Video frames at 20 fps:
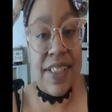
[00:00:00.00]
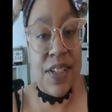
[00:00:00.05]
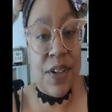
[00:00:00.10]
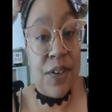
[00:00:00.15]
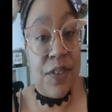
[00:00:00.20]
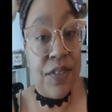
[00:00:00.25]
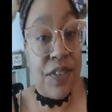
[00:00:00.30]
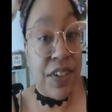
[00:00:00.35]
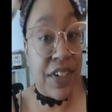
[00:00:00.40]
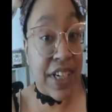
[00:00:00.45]
So
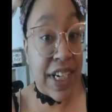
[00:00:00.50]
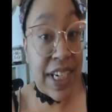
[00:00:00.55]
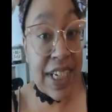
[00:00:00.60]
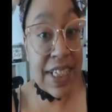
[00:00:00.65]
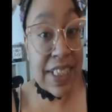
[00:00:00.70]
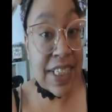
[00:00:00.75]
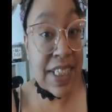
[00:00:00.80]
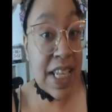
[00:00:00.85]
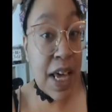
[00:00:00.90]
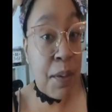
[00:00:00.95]
if you're
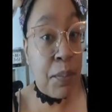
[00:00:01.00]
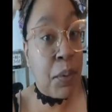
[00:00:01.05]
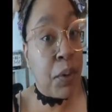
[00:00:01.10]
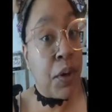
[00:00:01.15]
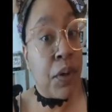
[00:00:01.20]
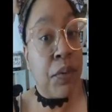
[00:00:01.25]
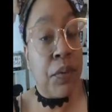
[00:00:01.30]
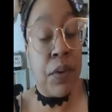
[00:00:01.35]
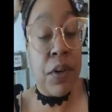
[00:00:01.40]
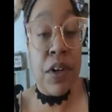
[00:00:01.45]
getting to that
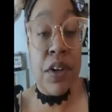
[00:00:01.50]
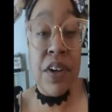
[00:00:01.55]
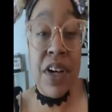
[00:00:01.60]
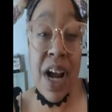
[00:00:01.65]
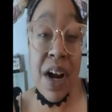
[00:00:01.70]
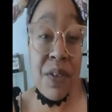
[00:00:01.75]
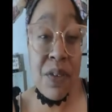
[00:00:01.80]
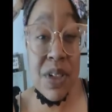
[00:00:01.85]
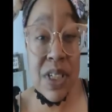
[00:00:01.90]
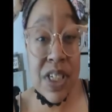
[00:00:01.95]
point where you're
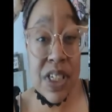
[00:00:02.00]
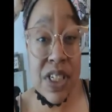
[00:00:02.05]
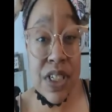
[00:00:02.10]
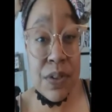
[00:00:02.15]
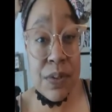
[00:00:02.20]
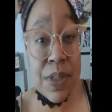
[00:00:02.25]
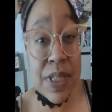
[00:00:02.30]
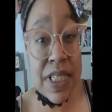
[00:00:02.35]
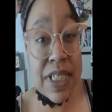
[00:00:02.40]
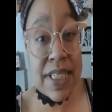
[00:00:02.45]
not really sure
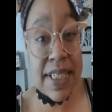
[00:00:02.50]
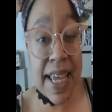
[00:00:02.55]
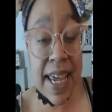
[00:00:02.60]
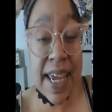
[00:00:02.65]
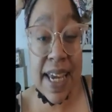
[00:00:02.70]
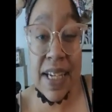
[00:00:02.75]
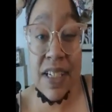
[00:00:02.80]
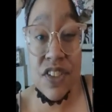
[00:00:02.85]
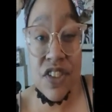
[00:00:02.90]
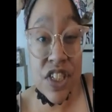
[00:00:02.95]
what to
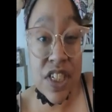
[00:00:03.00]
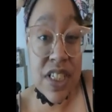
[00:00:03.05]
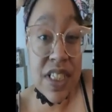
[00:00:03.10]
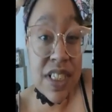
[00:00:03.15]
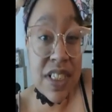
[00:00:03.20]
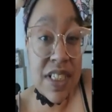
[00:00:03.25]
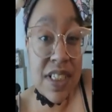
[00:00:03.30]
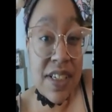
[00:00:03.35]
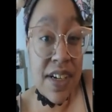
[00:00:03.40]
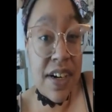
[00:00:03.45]
say,
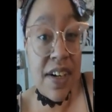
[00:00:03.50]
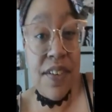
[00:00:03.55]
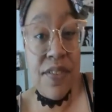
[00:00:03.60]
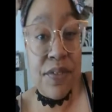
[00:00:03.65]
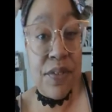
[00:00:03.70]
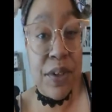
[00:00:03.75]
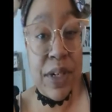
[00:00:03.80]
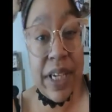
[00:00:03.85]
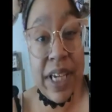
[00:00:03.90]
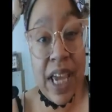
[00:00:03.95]
just
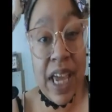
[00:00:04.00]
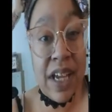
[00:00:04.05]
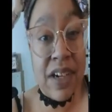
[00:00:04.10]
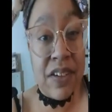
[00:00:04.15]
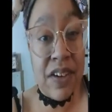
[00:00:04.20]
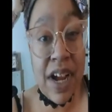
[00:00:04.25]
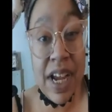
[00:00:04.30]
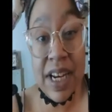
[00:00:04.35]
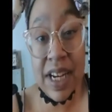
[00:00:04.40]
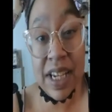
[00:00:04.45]
start
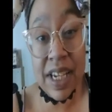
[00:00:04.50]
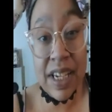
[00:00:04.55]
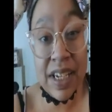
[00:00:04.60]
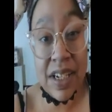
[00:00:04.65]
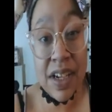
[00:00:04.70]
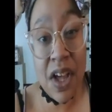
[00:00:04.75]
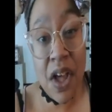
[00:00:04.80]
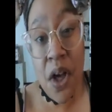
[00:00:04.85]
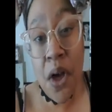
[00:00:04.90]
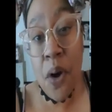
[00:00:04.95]
freehand
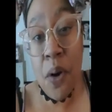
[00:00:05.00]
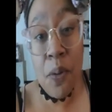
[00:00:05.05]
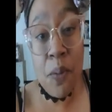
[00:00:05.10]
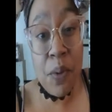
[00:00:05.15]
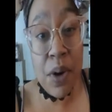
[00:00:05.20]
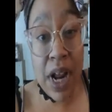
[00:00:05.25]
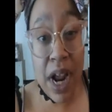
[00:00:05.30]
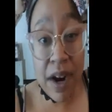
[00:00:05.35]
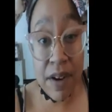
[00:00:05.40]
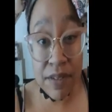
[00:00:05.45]
writing.
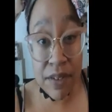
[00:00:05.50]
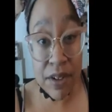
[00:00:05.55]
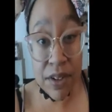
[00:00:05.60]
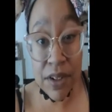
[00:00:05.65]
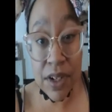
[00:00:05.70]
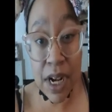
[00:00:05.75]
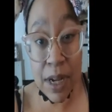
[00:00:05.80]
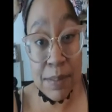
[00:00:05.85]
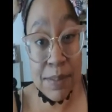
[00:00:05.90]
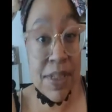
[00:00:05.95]

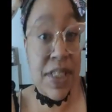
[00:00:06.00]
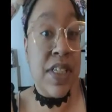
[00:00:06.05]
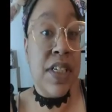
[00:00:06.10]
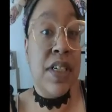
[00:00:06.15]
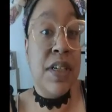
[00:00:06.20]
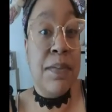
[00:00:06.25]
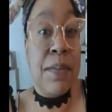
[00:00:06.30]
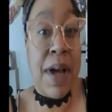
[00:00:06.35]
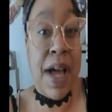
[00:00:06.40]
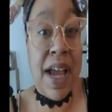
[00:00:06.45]
Whatever comes to
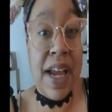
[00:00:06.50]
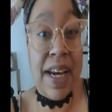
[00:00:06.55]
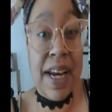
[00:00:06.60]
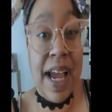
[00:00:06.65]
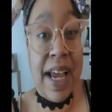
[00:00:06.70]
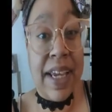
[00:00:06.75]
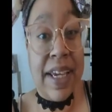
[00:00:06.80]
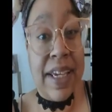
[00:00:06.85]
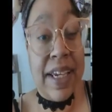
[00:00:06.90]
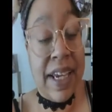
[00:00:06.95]
your mind.
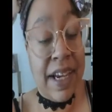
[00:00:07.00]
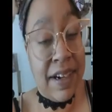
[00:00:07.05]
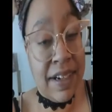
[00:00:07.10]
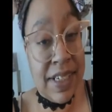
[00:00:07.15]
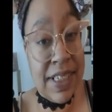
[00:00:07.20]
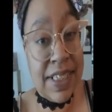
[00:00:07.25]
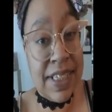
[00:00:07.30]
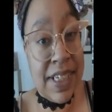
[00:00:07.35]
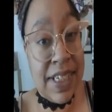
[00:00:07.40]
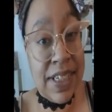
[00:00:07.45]
I
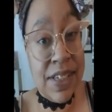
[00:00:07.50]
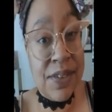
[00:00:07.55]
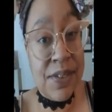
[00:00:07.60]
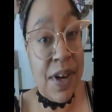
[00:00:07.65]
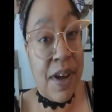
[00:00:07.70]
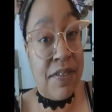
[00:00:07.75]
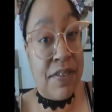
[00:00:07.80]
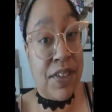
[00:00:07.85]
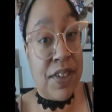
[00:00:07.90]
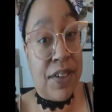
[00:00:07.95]
guarantee you,
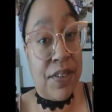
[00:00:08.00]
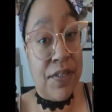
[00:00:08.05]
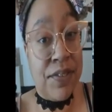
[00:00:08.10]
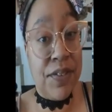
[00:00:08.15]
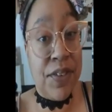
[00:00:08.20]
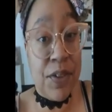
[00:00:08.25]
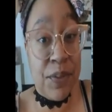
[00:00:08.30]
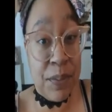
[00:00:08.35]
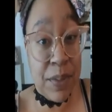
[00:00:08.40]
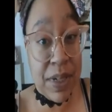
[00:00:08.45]
after a
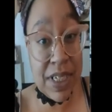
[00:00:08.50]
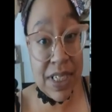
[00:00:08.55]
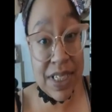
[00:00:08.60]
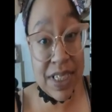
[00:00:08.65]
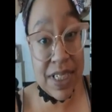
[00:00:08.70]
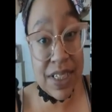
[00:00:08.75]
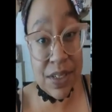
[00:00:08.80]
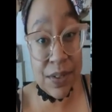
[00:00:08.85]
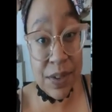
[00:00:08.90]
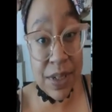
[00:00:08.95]
few minutes
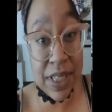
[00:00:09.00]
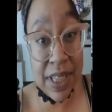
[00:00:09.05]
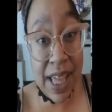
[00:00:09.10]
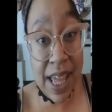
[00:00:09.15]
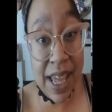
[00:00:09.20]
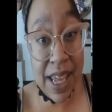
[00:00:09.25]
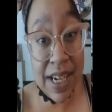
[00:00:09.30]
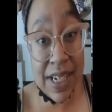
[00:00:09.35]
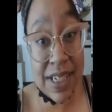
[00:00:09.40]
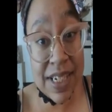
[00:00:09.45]
of doing
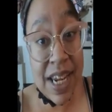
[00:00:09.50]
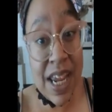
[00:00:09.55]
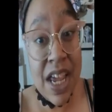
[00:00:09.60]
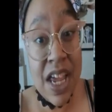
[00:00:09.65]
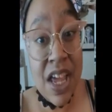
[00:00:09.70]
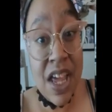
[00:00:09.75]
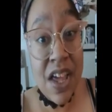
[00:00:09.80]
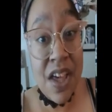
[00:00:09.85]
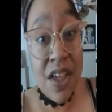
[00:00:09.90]
that,